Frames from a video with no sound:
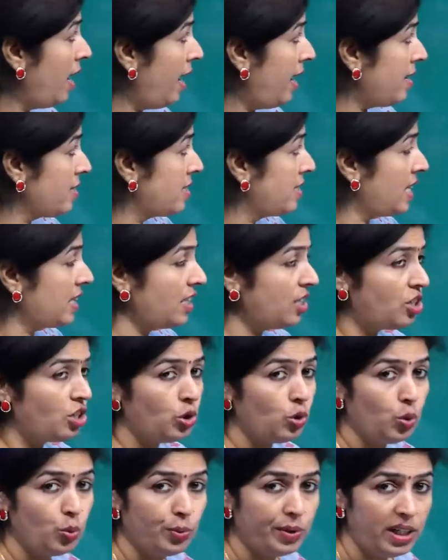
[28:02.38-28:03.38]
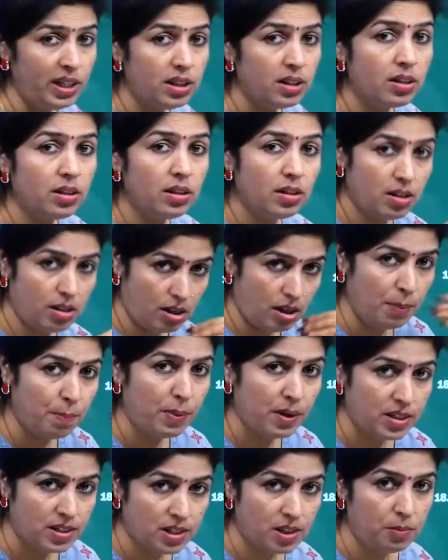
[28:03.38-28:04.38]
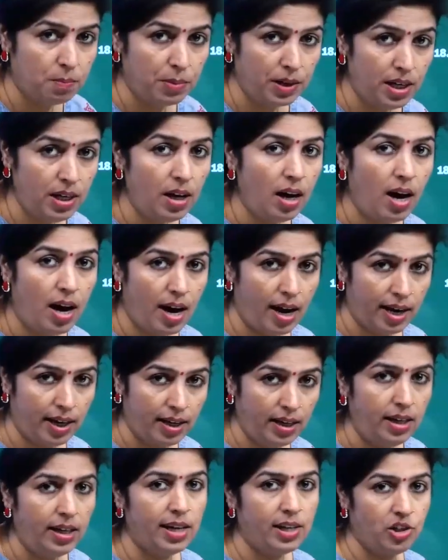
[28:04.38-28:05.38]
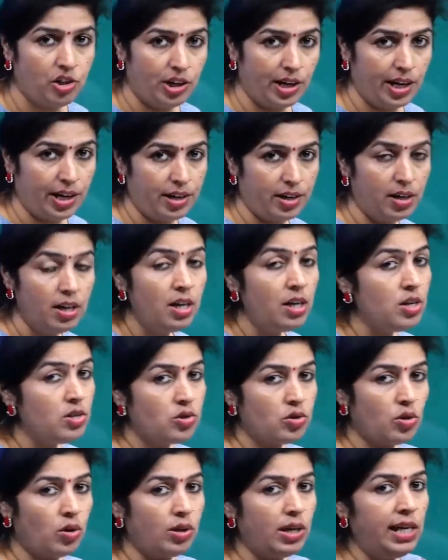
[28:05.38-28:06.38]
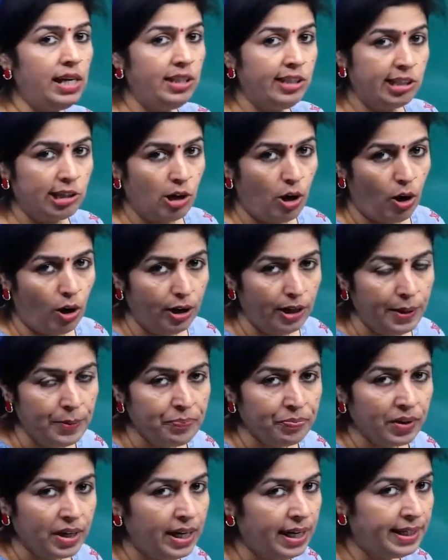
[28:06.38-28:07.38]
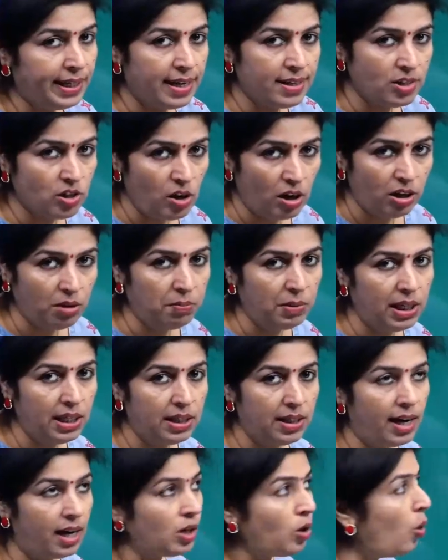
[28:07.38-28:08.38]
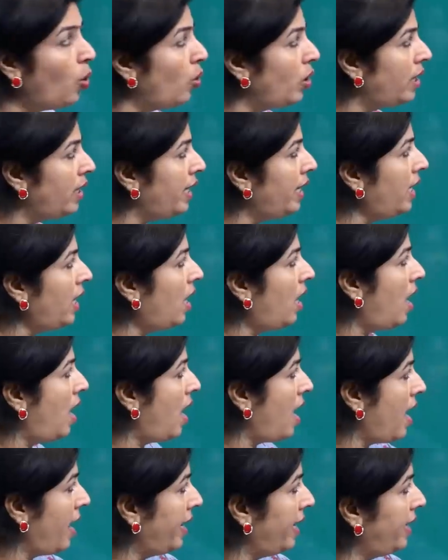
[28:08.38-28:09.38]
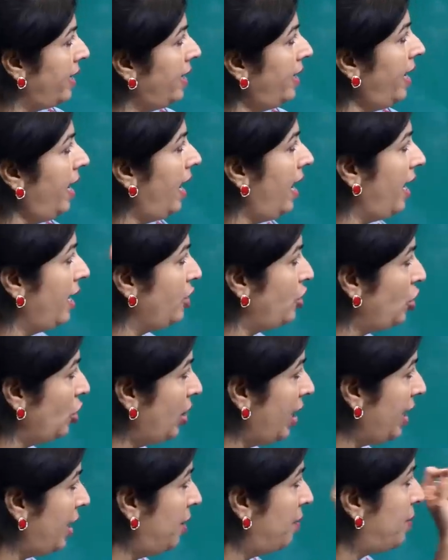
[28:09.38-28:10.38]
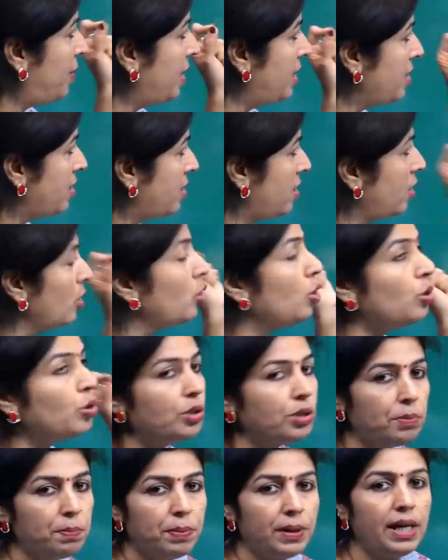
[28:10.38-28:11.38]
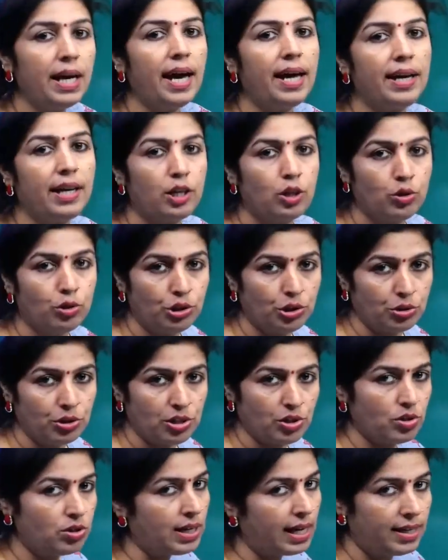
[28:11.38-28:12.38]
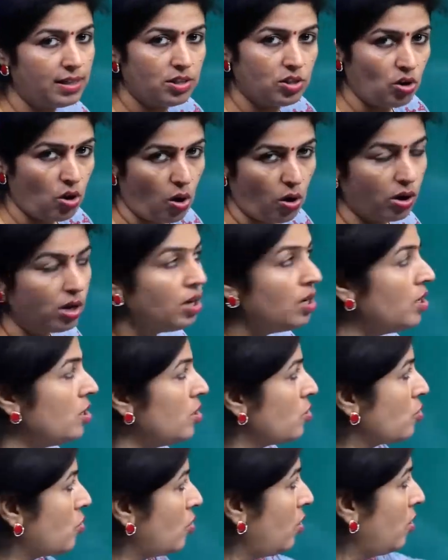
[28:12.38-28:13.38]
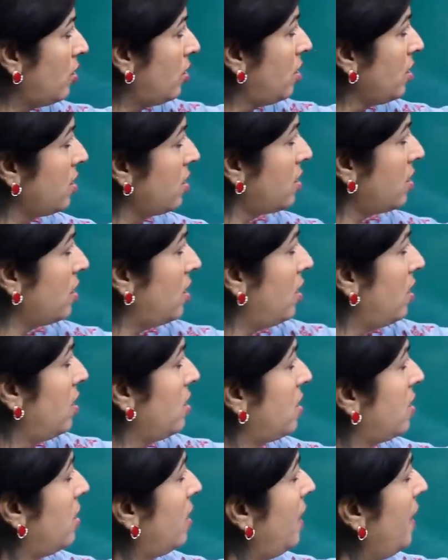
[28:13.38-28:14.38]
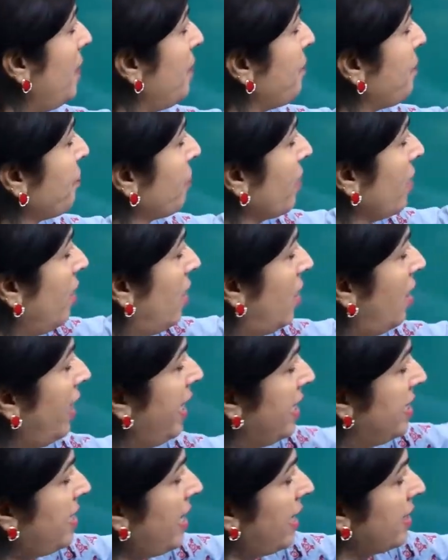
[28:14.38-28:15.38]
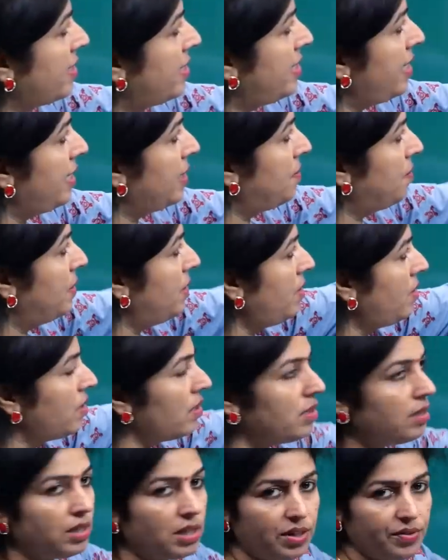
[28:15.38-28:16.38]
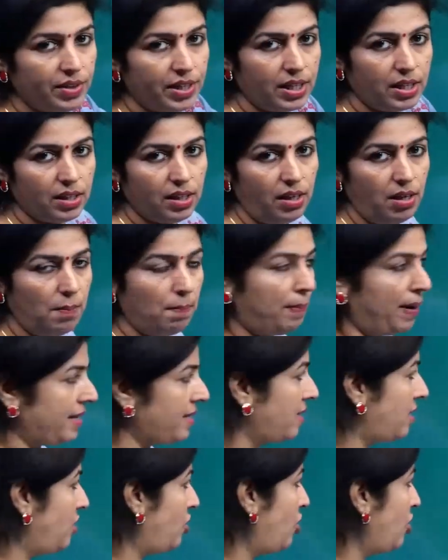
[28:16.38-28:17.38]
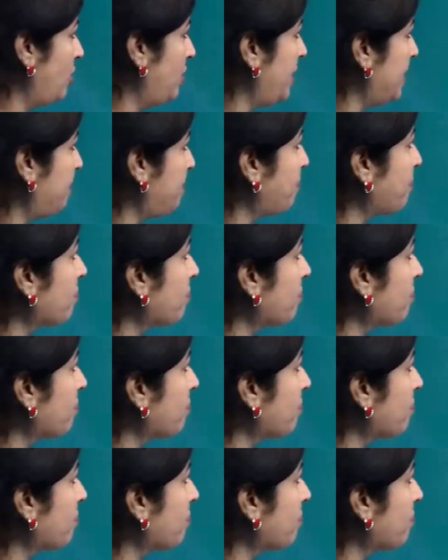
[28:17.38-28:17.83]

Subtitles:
has nothing to do with a person being highly educated. So, in short, it does not mean that only a highly educated person could be an ecotourist. So, that is wrong. So, this is the exact statement given in the passage. Okay.